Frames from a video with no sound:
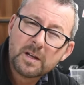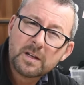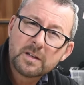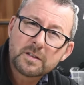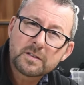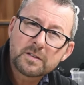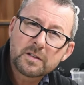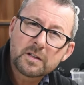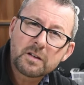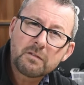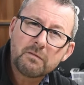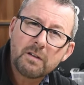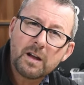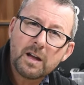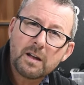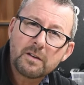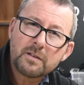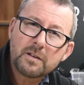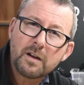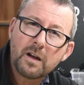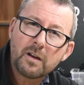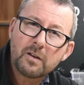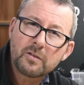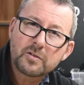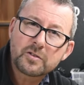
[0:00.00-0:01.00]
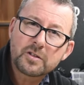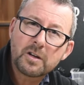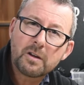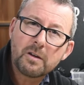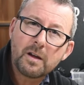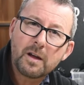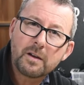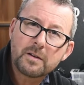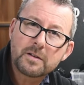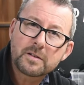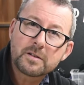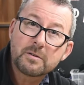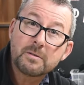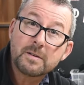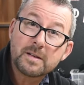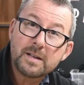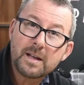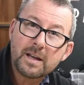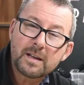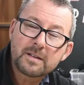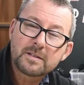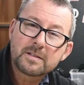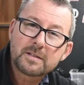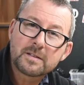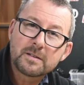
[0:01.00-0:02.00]
Stick around and I'll show you how to do it
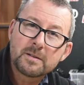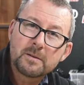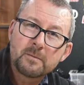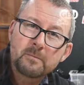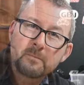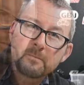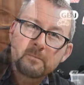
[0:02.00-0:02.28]
next.